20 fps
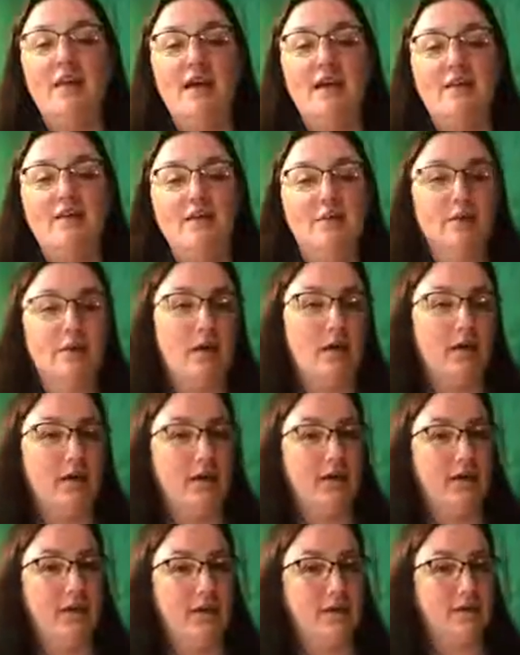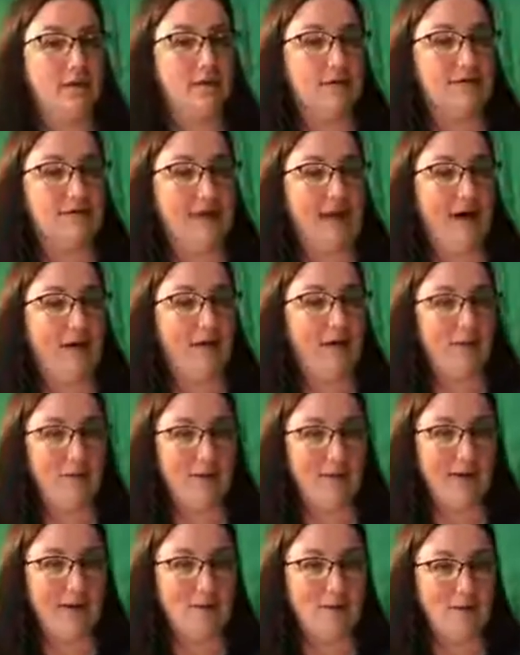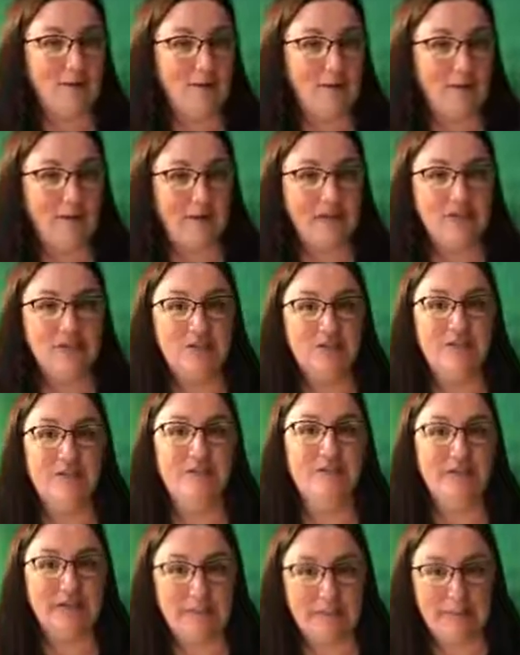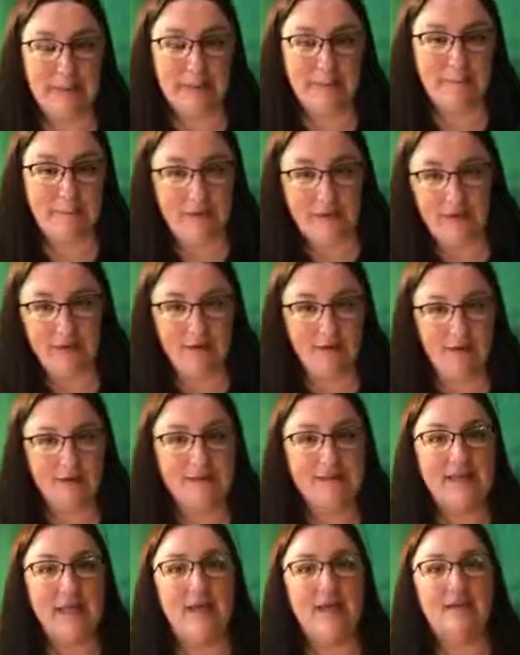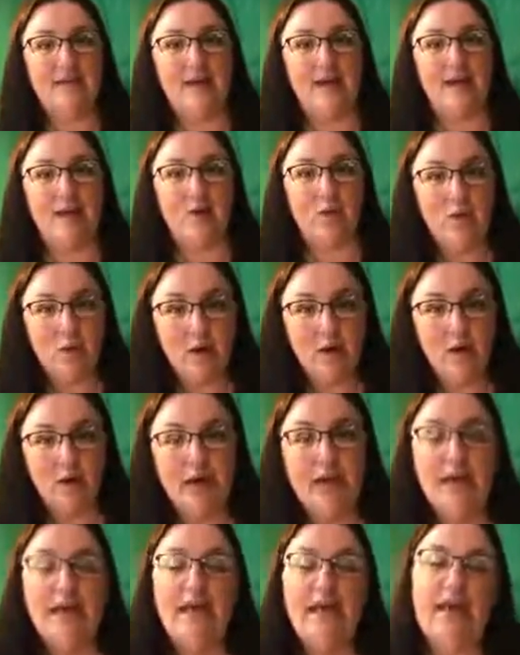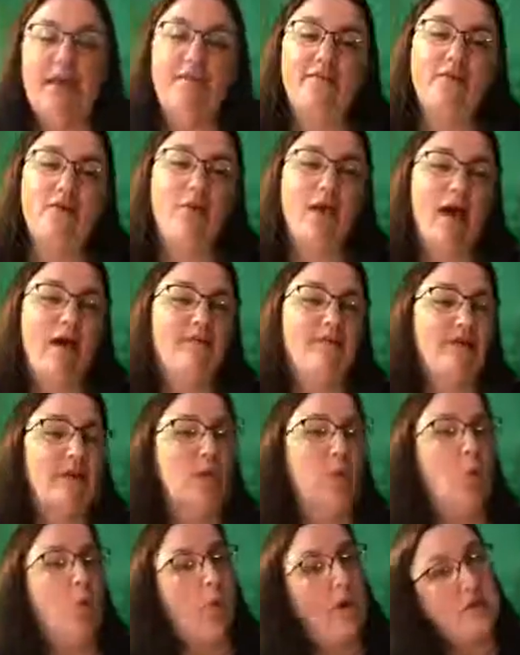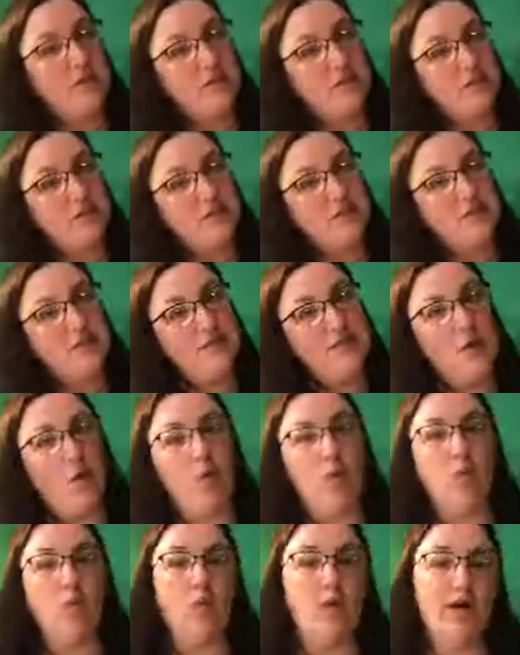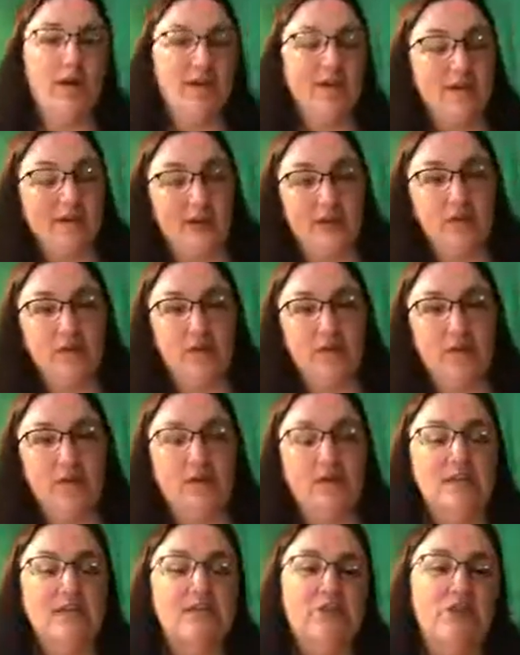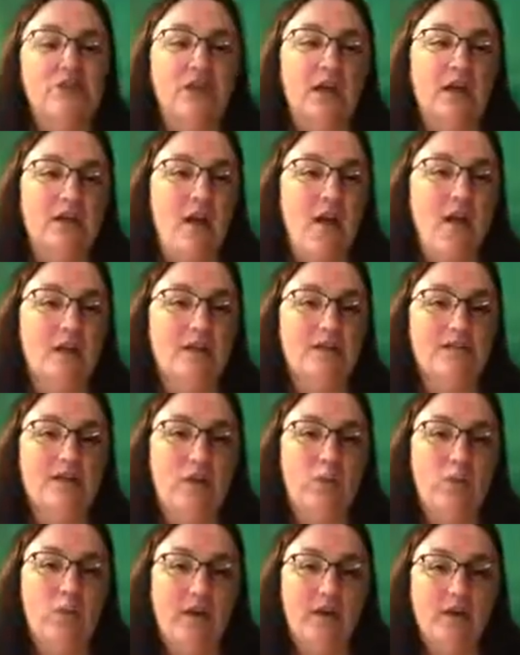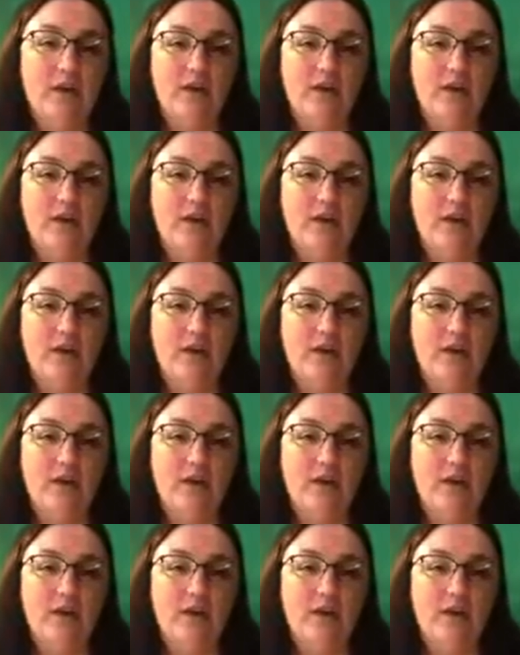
that if you're not already a Girl Scout and would like more information, visit beagirlscout.org. And if you have any questions or want to connect with us, you can call us at